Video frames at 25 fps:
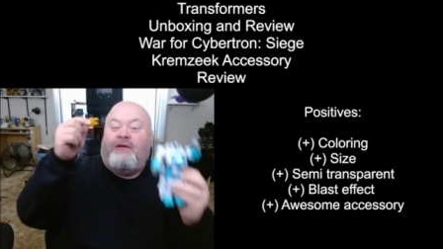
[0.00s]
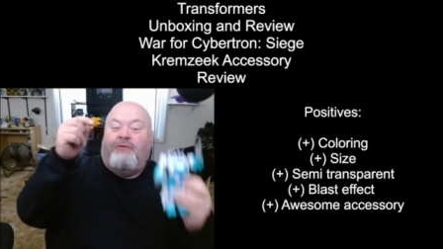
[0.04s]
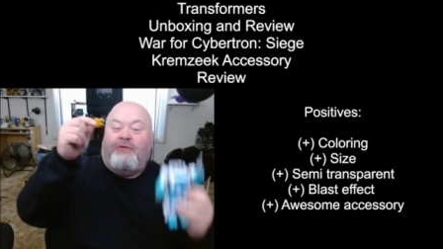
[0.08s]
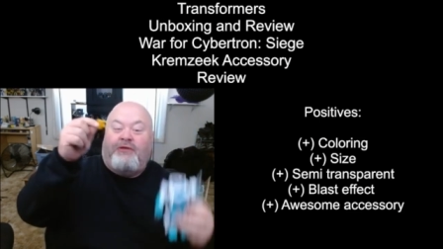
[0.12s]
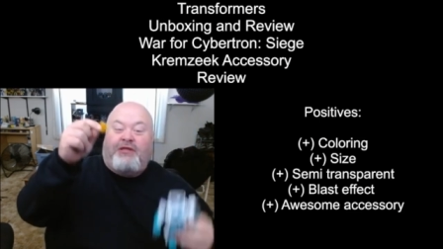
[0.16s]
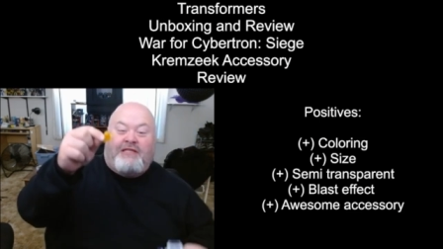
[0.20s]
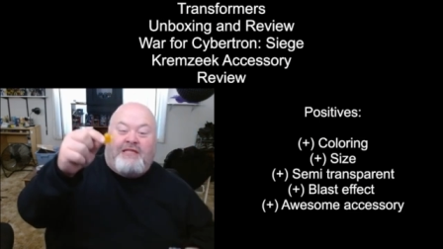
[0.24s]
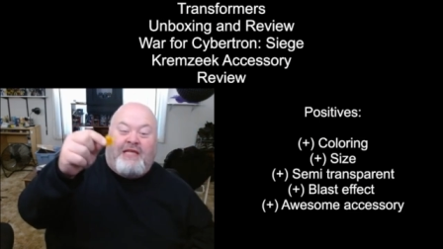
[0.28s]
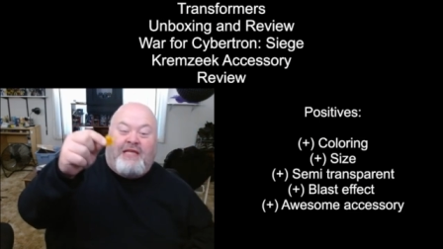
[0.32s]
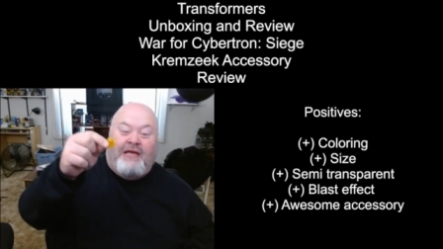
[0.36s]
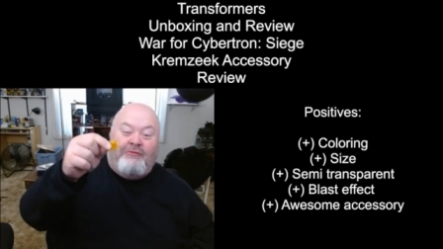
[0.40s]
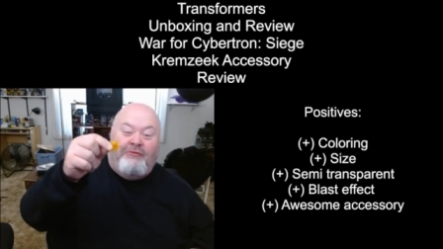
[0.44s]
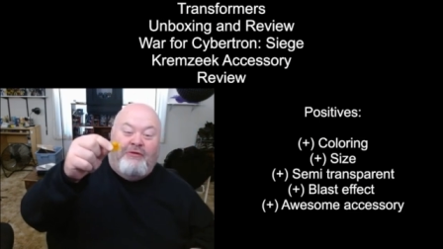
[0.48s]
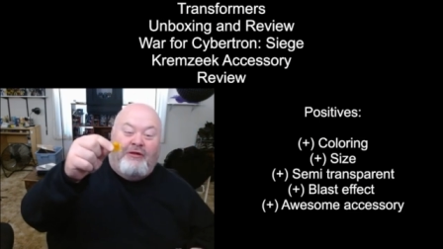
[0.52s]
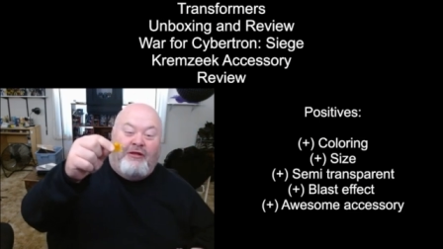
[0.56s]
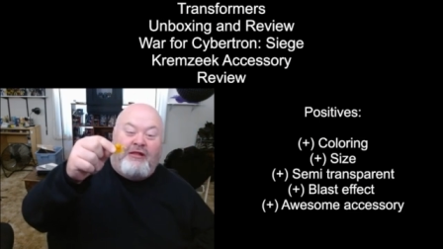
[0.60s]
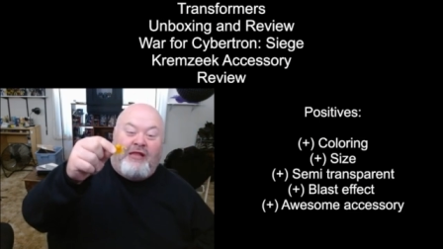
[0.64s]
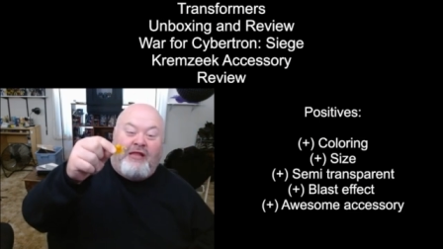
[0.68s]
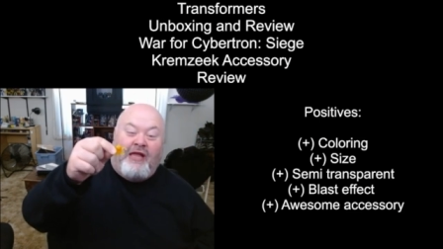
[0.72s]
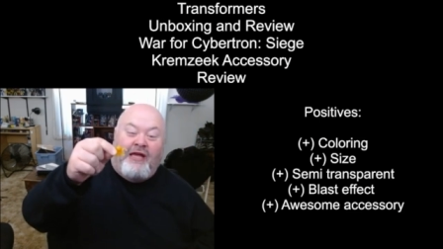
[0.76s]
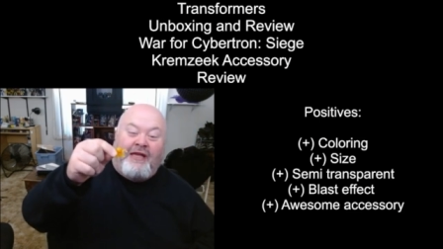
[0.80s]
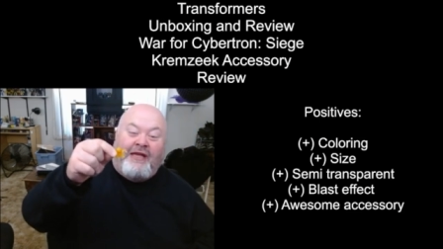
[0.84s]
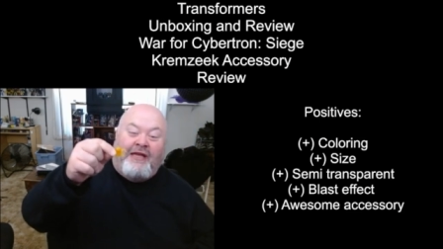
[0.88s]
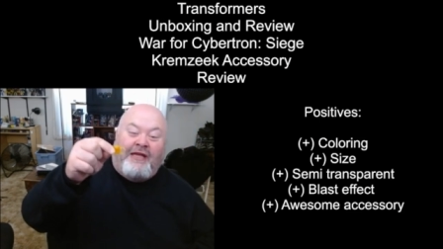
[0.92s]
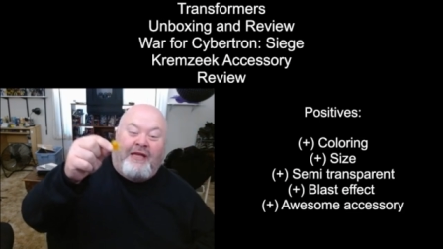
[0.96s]
what this thing would look
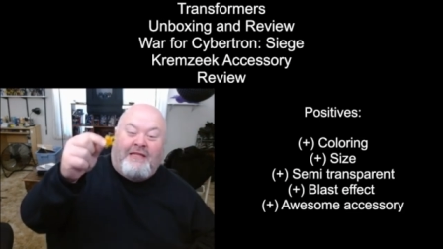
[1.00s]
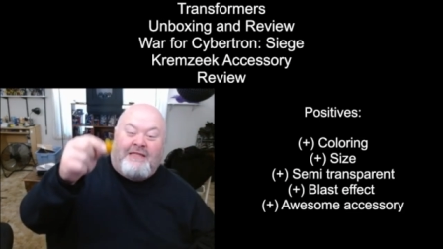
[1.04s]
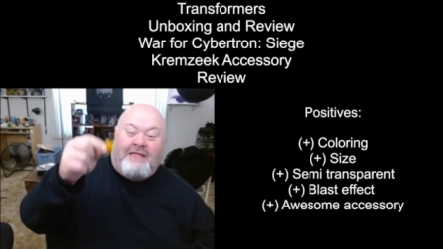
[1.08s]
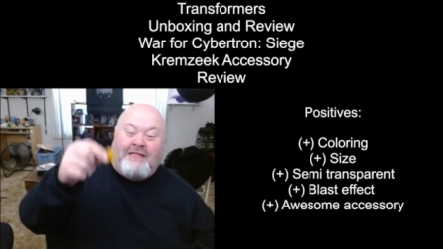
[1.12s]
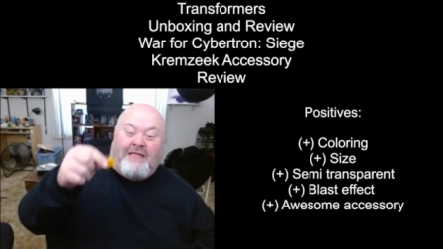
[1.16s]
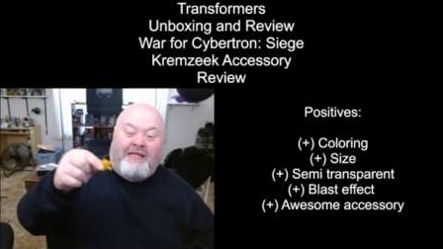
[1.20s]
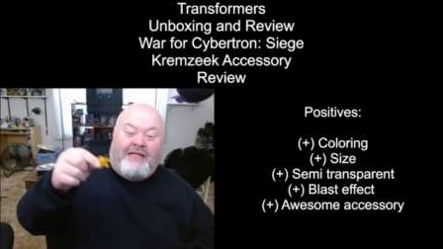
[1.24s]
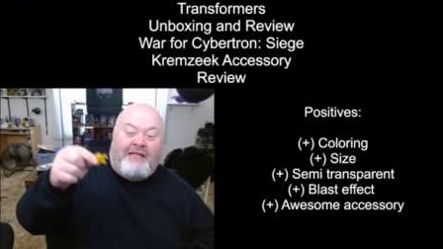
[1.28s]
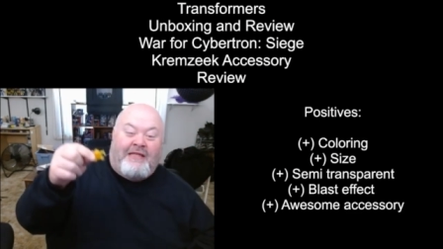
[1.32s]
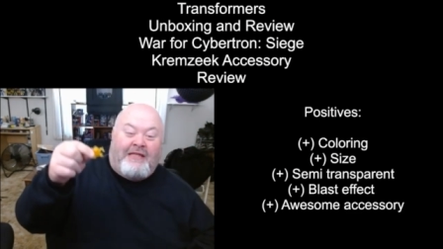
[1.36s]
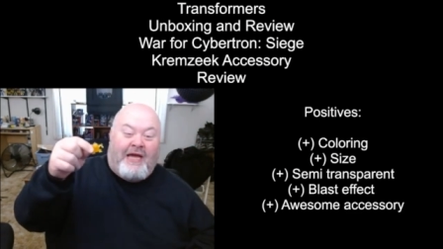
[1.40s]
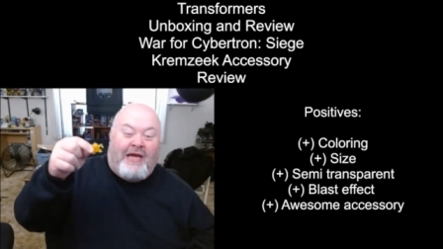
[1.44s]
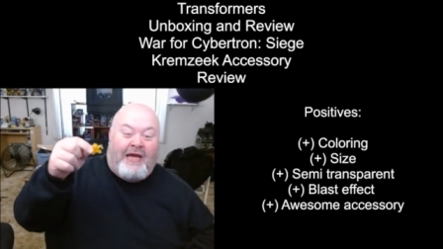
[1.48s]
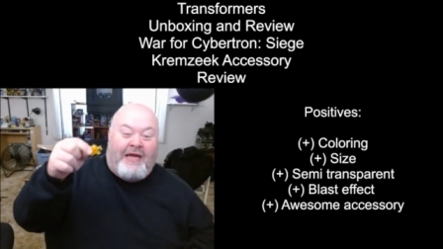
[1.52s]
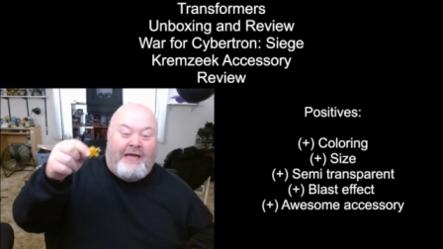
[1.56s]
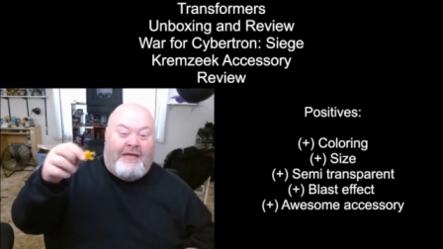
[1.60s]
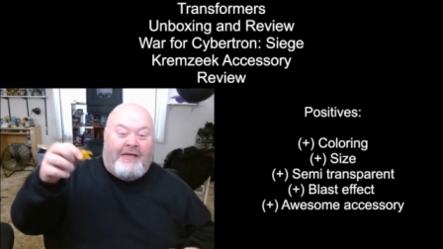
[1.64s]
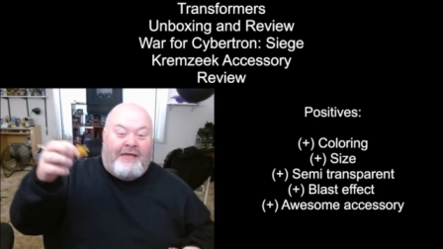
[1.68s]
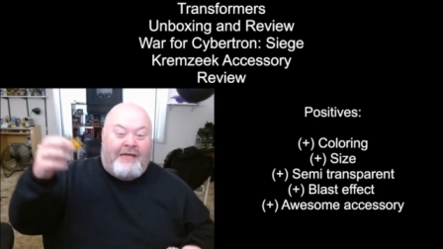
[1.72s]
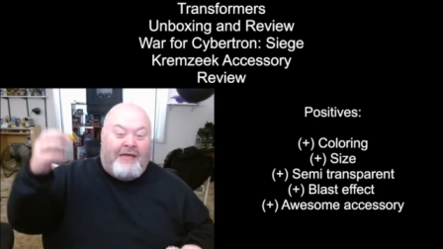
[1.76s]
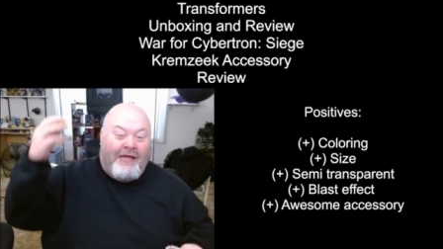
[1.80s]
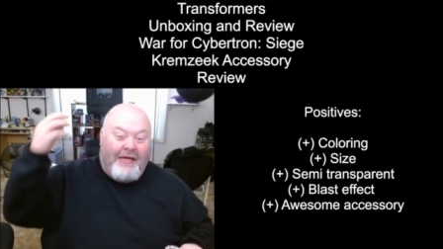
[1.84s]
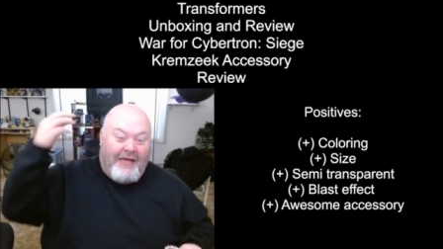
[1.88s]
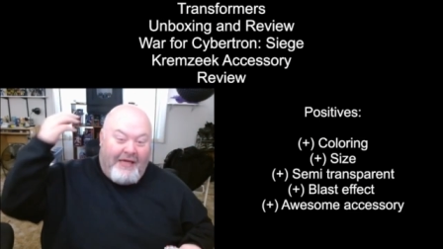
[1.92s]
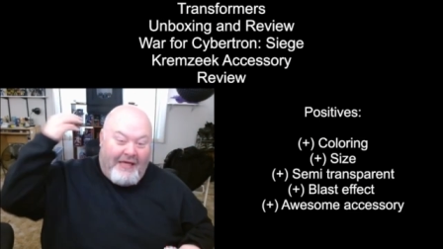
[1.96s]
like against like, Titan,